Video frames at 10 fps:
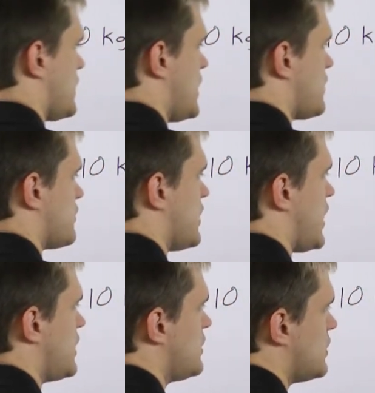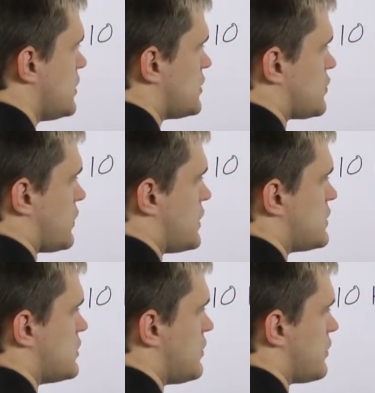on that other nine.
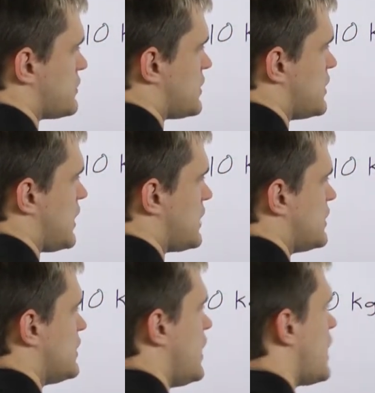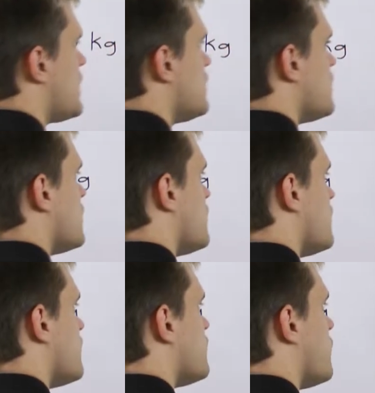twenty-two goes into ninety-nine
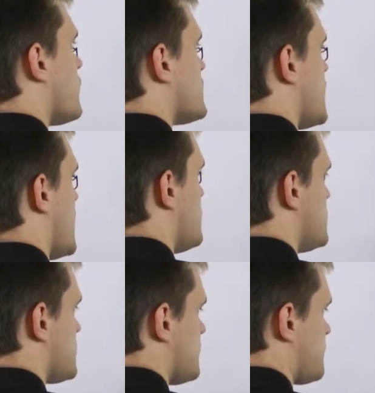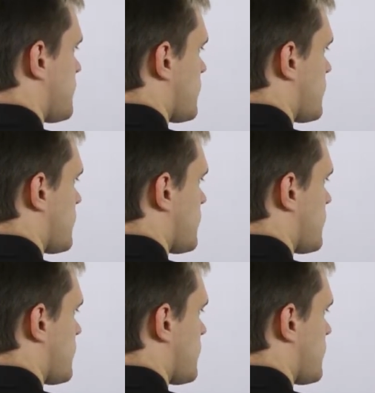four times,